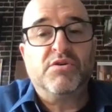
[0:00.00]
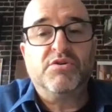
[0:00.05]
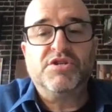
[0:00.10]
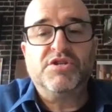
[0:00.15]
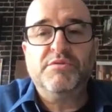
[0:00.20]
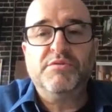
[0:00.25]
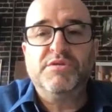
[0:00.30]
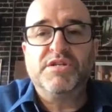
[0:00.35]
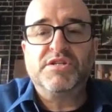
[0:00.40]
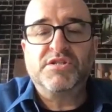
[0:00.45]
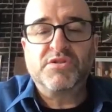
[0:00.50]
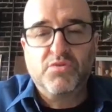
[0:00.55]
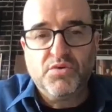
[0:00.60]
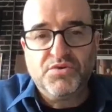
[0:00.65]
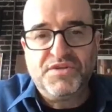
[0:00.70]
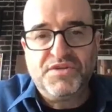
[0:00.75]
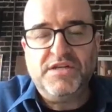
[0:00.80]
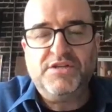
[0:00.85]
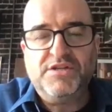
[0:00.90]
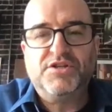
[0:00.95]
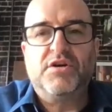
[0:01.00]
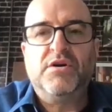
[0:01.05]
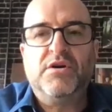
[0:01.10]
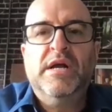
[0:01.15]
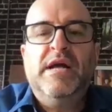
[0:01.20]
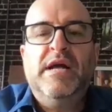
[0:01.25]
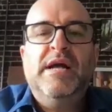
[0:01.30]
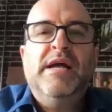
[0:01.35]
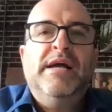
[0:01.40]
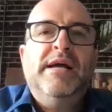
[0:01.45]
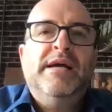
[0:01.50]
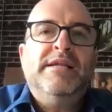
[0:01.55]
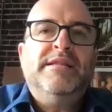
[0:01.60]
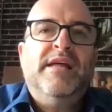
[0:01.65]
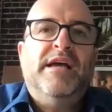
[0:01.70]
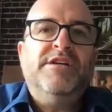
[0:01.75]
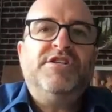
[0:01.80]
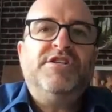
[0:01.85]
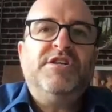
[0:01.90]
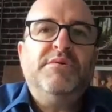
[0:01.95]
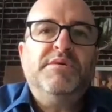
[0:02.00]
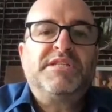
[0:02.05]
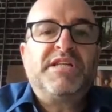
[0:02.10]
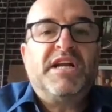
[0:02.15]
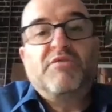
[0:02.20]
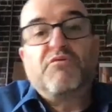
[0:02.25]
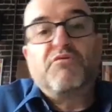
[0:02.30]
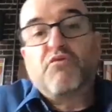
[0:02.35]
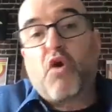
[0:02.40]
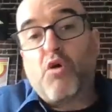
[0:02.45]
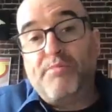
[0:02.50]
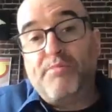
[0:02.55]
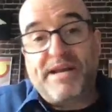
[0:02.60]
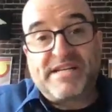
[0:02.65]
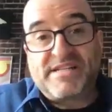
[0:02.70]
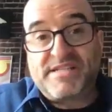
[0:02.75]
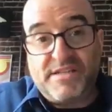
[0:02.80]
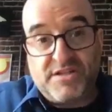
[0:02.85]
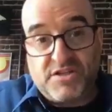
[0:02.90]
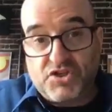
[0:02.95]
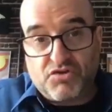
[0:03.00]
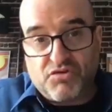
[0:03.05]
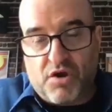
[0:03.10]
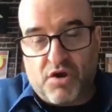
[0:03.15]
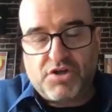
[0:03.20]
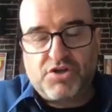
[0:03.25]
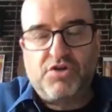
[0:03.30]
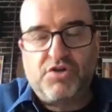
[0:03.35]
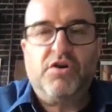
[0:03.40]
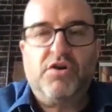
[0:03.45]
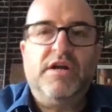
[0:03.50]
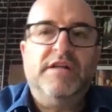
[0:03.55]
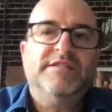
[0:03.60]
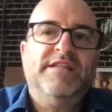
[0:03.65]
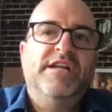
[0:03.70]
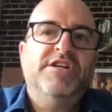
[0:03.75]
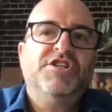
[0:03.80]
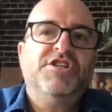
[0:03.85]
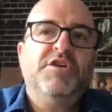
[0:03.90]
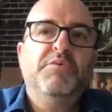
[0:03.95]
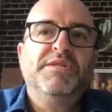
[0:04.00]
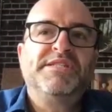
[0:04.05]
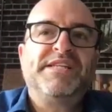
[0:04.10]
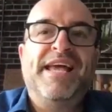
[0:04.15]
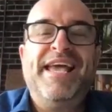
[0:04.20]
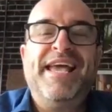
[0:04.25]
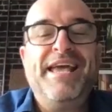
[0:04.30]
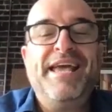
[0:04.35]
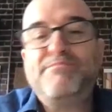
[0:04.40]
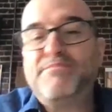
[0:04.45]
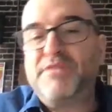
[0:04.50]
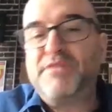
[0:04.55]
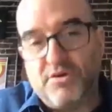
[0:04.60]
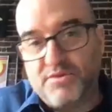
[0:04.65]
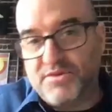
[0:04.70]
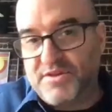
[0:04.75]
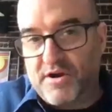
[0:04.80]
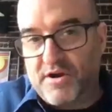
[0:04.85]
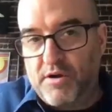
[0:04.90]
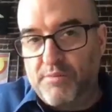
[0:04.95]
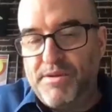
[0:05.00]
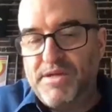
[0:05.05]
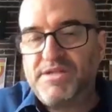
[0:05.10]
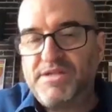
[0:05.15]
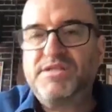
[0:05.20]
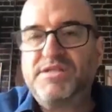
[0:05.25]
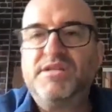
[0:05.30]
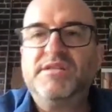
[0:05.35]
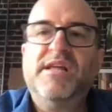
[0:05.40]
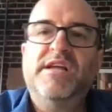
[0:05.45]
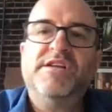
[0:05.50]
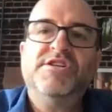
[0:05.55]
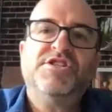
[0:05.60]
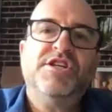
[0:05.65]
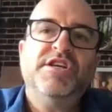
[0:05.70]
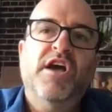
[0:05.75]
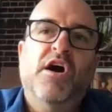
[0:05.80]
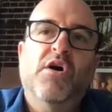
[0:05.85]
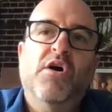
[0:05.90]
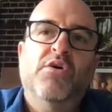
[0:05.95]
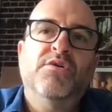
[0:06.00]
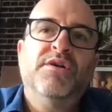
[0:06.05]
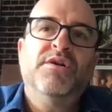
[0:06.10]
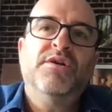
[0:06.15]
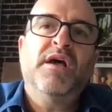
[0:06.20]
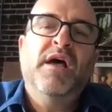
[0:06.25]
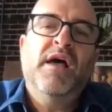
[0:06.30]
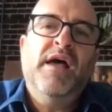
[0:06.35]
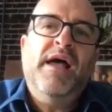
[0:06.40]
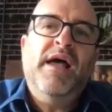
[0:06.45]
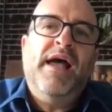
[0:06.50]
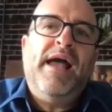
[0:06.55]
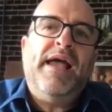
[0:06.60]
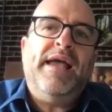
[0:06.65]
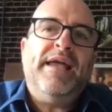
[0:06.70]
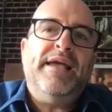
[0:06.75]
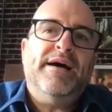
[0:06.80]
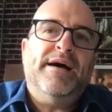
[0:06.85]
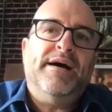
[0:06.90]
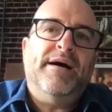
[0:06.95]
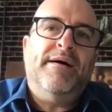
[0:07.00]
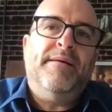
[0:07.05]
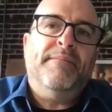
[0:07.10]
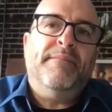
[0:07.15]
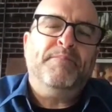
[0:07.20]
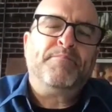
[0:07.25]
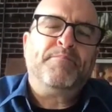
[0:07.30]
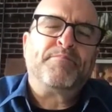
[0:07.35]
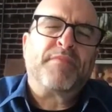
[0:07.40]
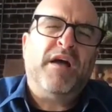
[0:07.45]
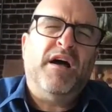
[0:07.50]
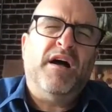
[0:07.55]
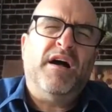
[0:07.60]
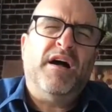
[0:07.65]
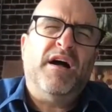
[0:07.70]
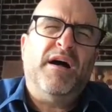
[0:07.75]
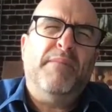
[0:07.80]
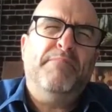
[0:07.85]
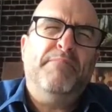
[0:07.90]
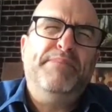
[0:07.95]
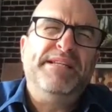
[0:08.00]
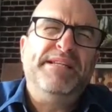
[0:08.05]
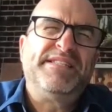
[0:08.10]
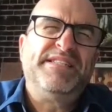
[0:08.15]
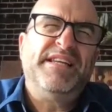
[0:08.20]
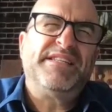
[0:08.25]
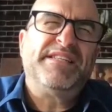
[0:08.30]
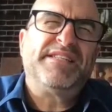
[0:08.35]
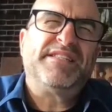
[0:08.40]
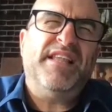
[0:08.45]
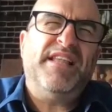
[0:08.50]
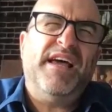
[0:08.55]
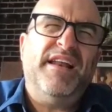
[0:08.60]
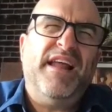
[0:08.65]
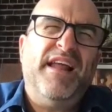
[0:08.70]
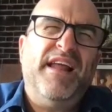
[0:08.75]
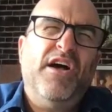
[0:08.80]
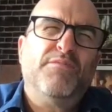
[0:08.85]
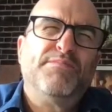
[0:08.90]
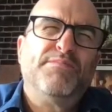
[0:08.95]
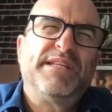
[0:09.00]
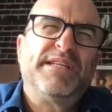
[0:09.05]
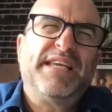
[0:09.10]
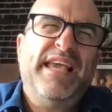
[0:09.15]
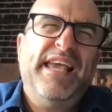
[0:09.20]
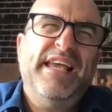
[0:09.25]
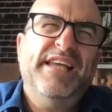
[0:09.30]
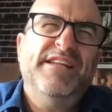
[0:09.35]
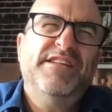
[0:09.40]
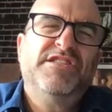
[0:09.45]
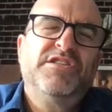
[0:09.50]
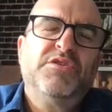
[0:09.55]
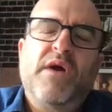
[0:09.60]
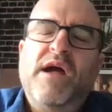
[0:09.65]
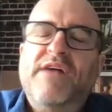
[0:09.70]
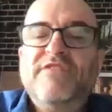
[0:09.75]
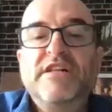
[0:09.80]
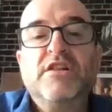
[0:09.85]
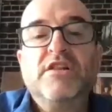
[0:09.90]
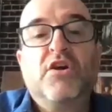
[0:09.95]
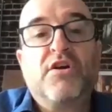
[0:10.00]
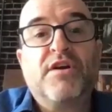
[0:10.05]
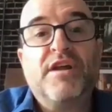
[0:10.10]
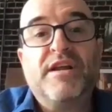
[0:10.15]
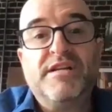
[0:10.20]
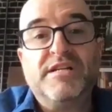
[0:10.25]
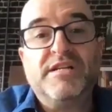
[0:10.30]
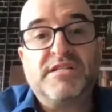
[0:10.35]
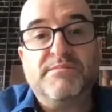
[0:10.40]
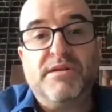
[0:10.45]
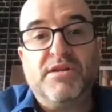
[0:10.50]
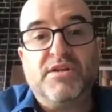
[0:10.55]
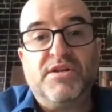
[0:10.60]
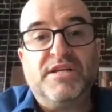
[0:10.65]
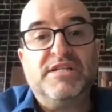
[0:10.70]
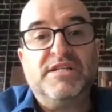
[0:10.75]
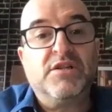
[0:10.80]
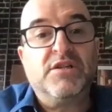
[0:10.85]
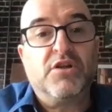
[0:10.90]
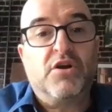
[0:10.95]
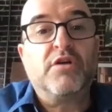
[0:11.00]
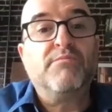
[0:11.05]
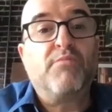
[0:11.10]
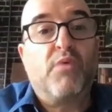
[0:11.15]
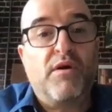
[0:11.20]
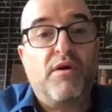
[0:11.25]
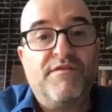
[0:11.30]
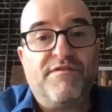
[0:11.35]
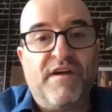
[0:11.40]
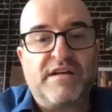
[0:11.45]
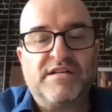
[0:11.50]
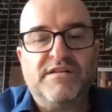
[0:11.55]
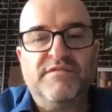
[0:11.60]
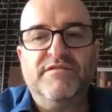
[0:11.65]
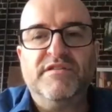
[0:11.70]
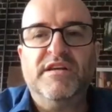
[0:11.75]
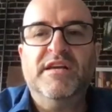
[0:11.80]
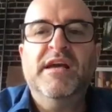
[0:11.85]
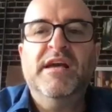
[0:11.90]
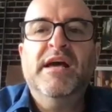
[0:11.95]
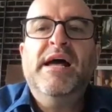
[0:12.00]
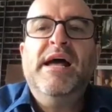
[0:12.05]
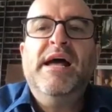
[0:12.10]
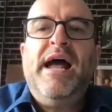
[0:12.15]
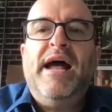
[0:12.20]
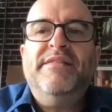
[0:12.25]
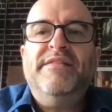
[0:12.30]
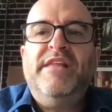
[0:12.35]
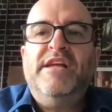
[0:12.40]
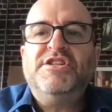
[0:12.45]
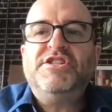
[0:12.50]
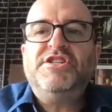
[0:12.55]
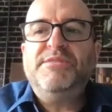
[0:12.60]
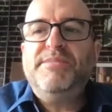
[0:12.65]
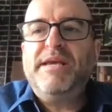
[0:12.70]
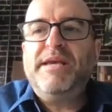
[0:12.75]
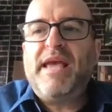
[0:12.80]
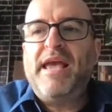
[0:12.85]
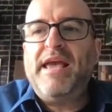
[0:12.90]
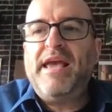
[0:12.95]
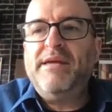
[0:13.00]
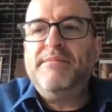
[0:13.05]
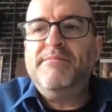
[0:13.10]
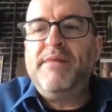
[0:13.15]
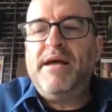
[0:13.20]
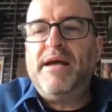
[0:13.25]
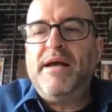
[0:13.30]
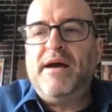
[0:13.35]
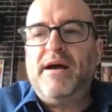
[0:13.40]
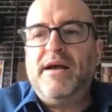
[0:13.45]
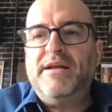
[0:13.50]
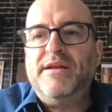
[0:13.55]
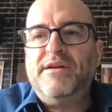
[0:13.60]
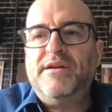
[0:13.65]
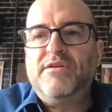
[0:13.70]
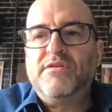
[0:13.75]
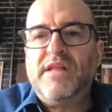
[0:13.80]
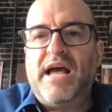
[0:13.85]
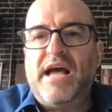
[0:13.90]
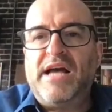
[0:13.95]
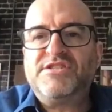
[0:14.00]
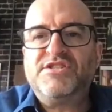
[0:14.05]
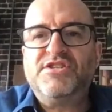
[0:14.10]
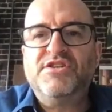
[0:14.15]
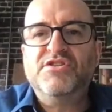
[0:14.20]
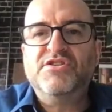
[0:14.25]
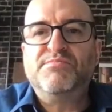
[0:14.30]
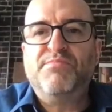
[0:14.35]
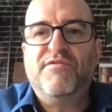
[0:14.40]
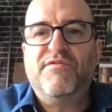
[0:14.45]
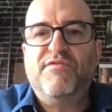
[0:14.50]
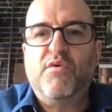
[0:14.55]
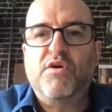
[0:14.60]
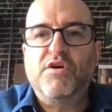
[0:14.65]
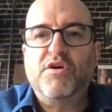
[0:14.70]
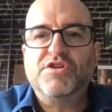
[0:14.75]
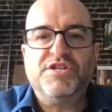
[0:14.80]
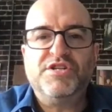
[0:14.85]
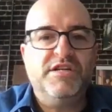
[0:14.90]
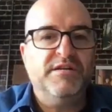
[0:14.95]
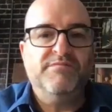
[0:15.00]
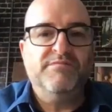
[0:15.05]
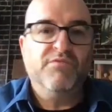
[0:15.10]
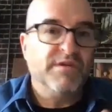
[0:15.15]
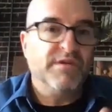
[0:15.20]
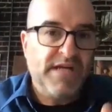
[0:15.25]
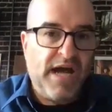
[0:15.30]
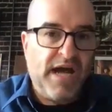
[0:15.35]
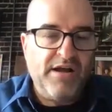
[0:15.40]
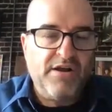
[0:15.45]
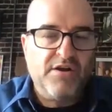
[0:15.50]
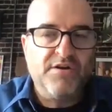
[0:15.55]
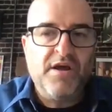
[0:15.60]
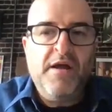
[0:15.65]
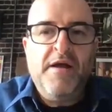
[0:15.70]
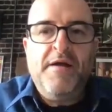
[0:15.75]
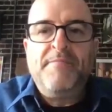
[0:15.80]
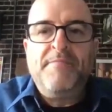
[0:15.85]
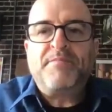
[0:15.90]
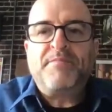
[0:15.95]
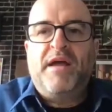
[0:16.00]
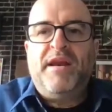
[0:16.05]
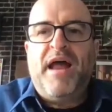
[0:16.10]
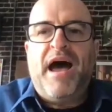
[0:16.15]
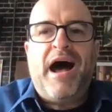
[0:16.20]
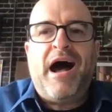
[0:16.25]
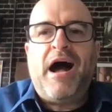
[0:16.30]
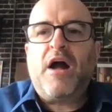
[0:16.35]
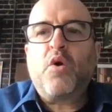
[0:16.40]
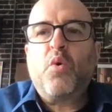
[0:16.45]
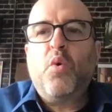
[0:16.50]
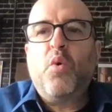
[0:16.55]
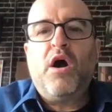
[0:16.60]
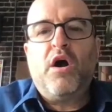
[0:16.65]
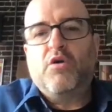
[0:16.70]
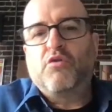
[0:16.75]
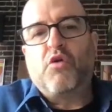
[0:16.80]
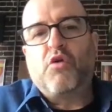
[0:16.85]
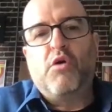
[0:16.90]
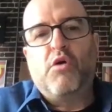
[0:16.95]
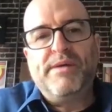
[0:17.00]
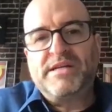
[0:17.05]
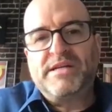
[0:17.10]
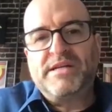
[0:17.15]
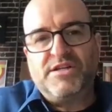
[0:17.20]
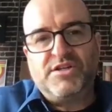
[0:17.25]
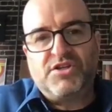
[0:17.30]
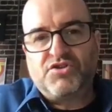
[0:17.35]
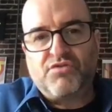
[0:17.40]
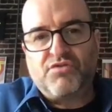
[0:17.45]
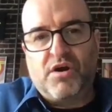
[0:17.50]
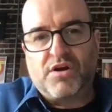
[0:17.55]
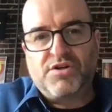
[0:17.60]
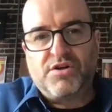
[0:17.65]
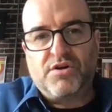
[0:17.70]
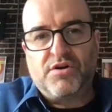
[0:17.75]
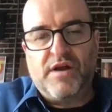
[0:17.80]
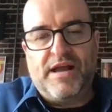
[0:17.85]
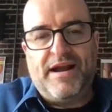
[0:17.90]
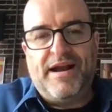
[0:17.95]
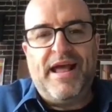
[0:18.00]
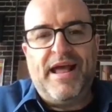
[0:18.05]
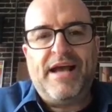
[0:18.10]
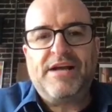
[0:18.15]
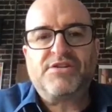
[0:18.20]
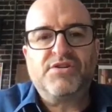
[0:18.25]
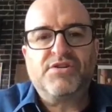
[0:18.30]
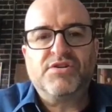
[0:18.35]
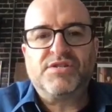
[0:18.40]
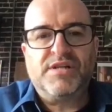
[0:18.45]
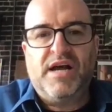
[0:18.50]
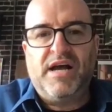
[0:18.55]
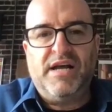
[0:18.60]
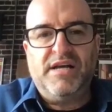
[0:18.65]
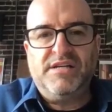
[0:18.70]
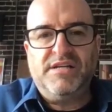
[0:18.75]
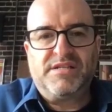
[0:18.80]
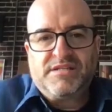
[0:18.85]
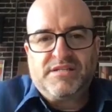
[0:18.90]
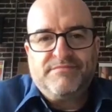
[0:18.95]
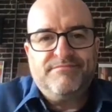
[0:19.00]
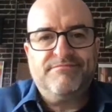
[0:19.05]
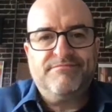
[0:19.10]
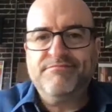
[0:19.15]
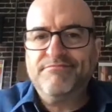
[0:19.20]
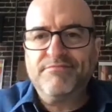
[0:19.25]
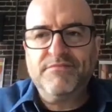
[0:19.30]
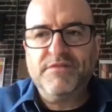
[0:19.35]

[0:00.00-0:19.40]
So she was a school teacher, then she was an aerobics instructor, then she was a hypnotherapist, then she owned a business that helped kids who were having learning disabilities learn more effectively, and then she became, in her last years before she retired, an aqua aerobics instructor and an exercise